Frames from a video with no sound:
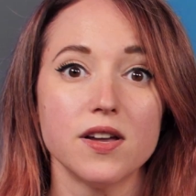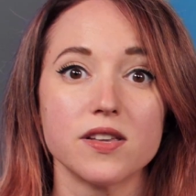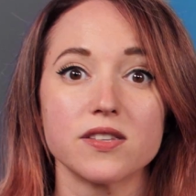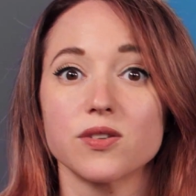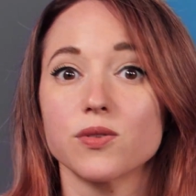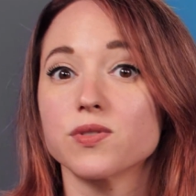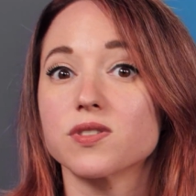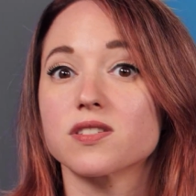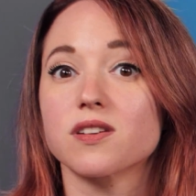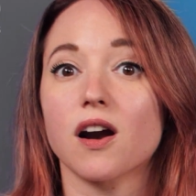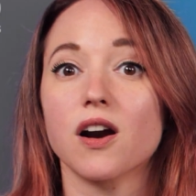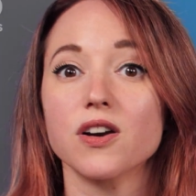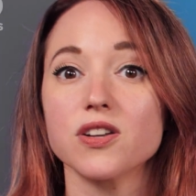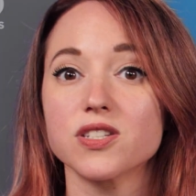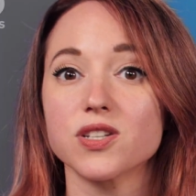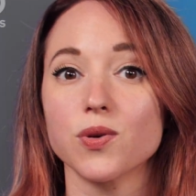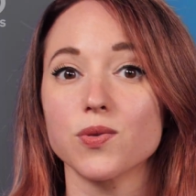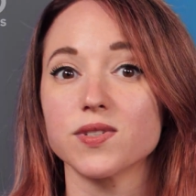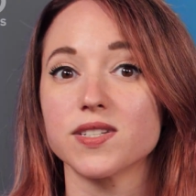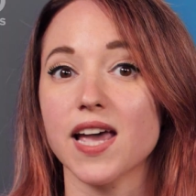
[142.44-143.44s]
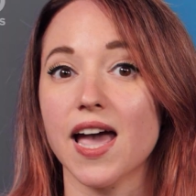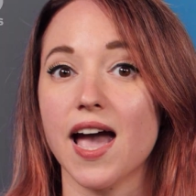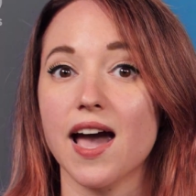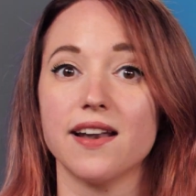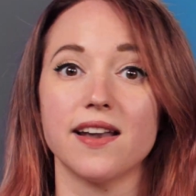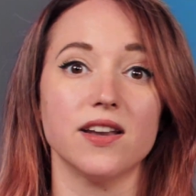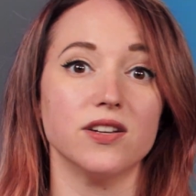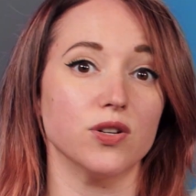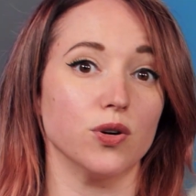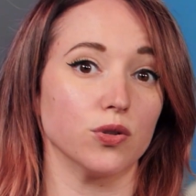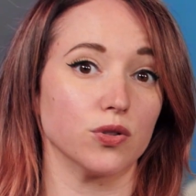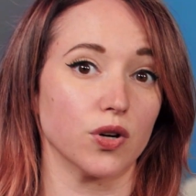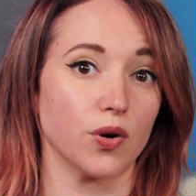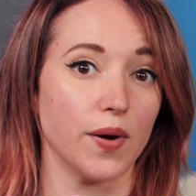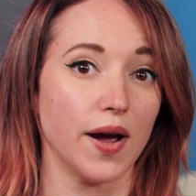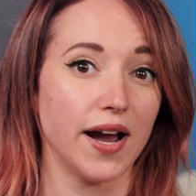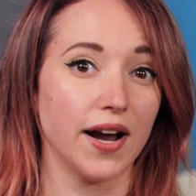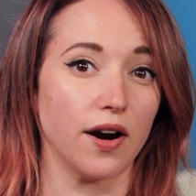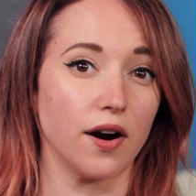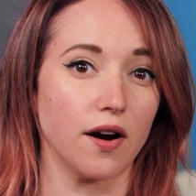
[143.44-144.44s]
So scars don't tan and don't grow
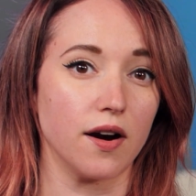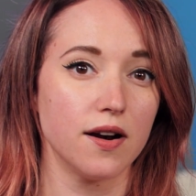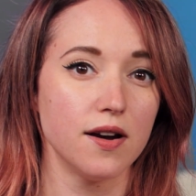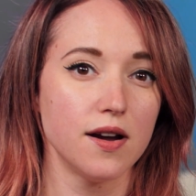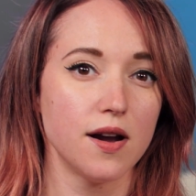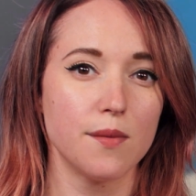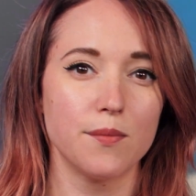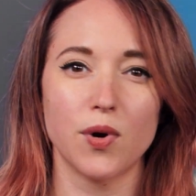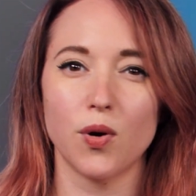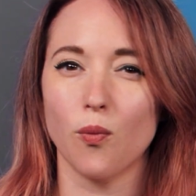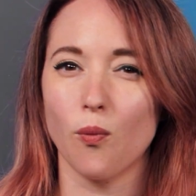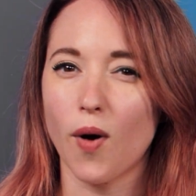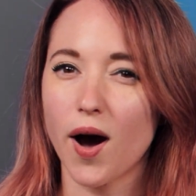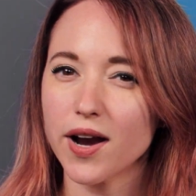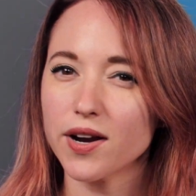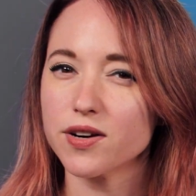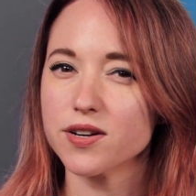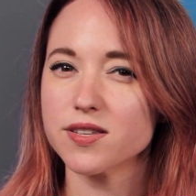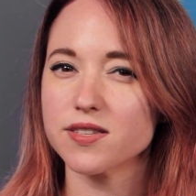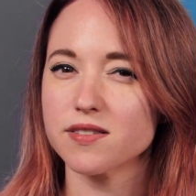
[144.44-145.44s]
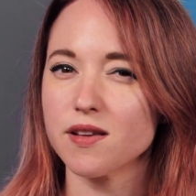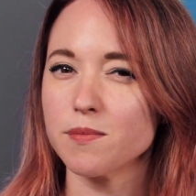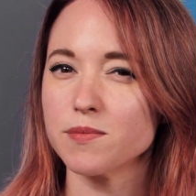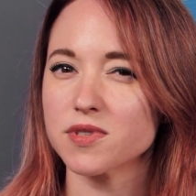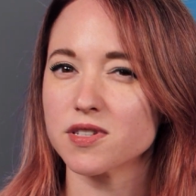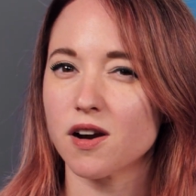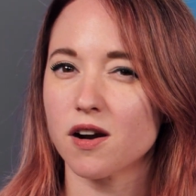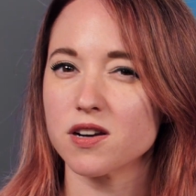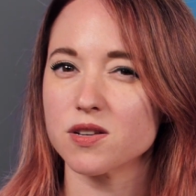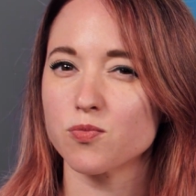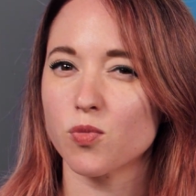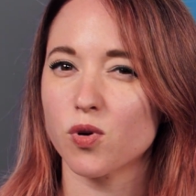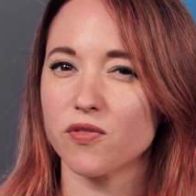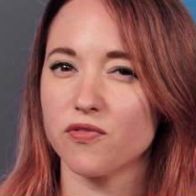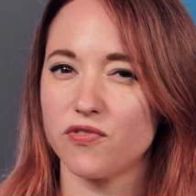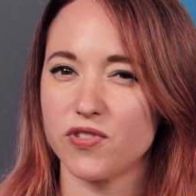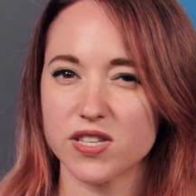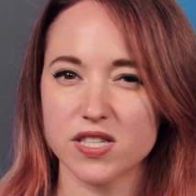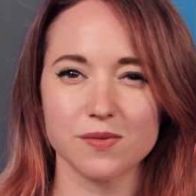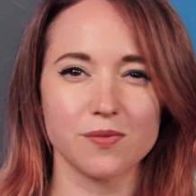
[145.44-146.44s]
hair. But why are some scars more
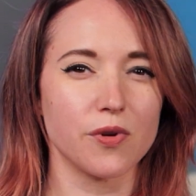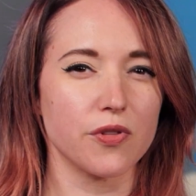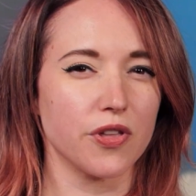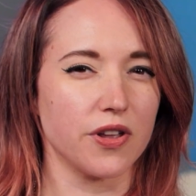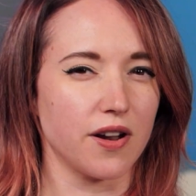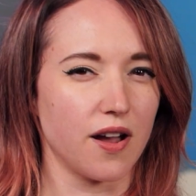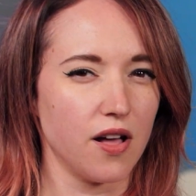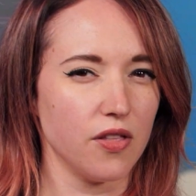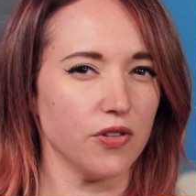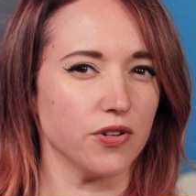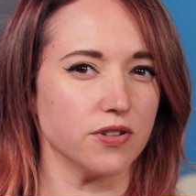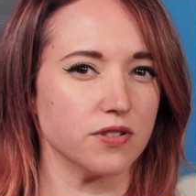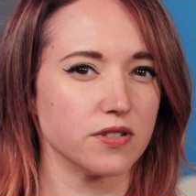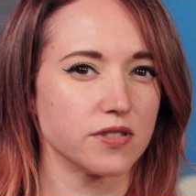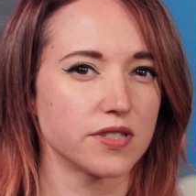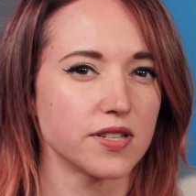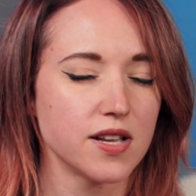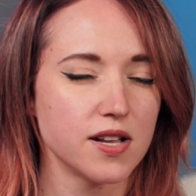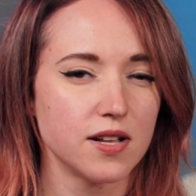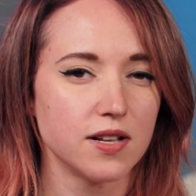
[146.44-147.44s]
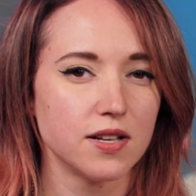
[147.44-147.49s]
visible than others?